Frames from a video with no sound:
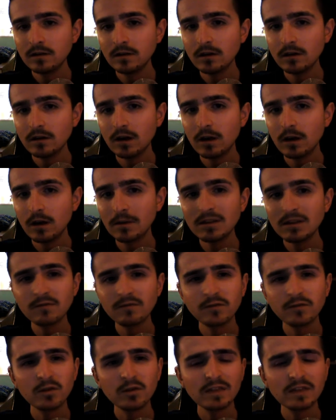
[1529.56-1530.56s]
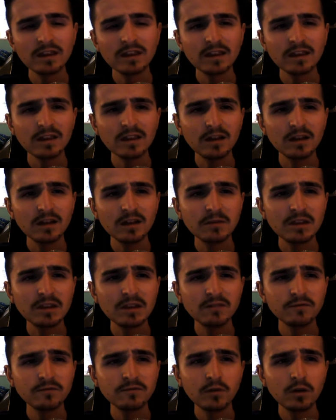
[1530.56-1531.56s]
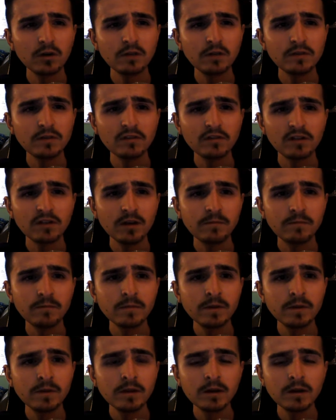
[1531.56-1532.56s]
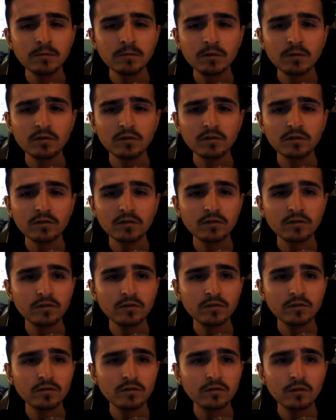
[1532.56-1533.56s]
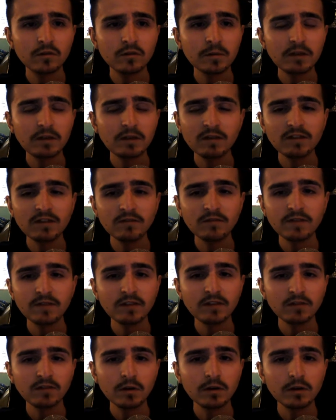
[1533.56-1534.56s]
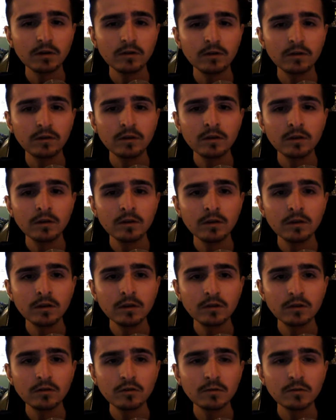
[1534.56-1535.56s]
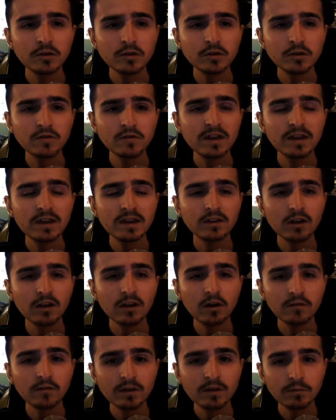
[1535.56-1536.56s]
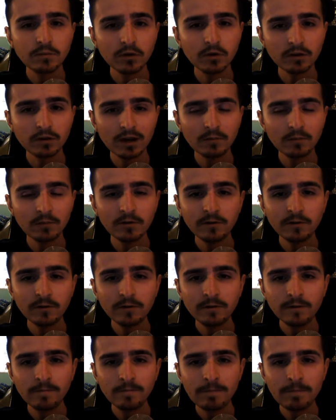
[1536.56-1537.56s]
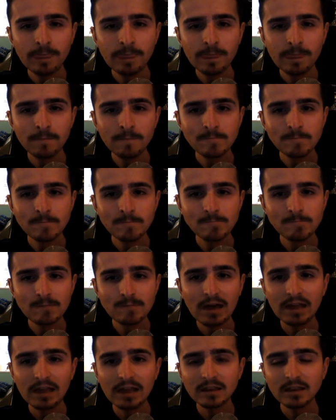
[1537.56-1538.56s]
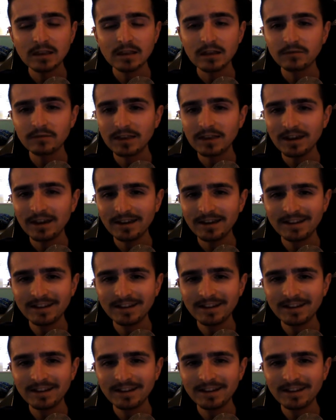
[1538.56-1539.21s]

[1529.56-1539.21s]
I didn't vlog that day. I mean, I didn't vlog over this time, because there's too many crazy things going on. Too much drinking that I can't really put on camera. I did enough of that.